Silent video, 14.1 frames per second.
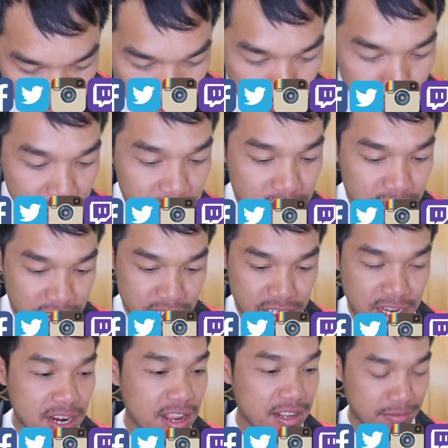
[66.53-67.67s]
Oh my goodness, I
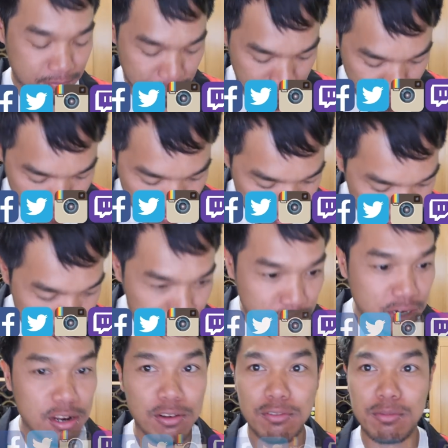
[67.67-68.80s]
got like
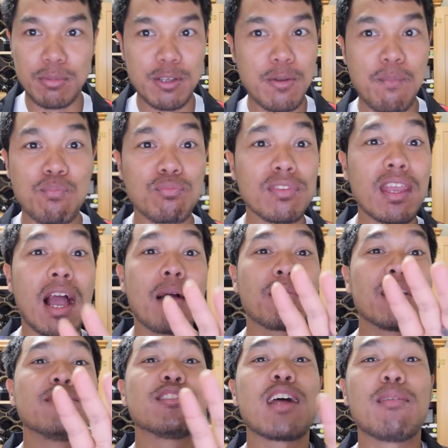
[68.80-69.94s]
sugar all over me. I'm
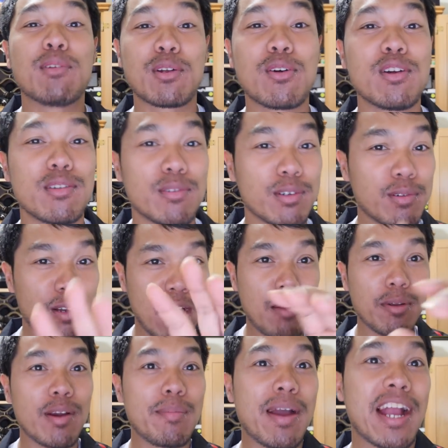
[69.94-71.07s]
gonna stop recording real quick. I'll
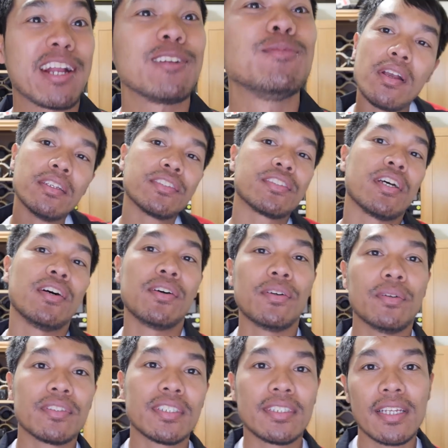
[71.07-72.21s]
be right back.
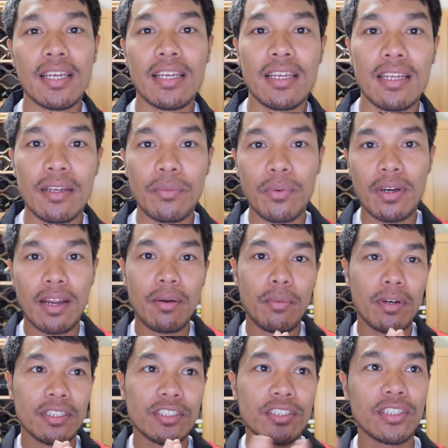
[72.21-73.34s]
So today, what I
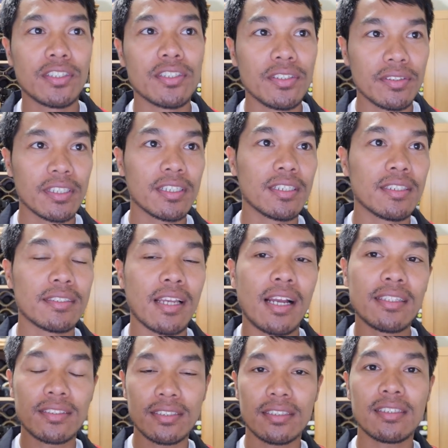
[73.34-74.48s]
wanna show you is I
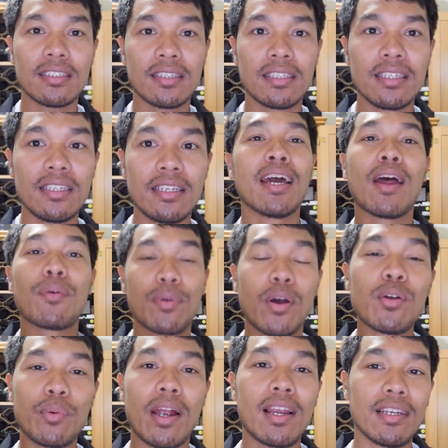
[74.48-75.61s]
took the
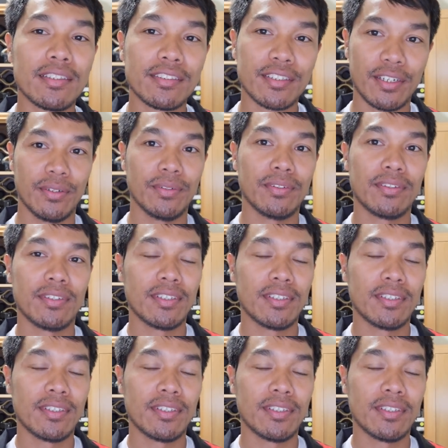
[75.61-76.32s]
Rode Wireless Go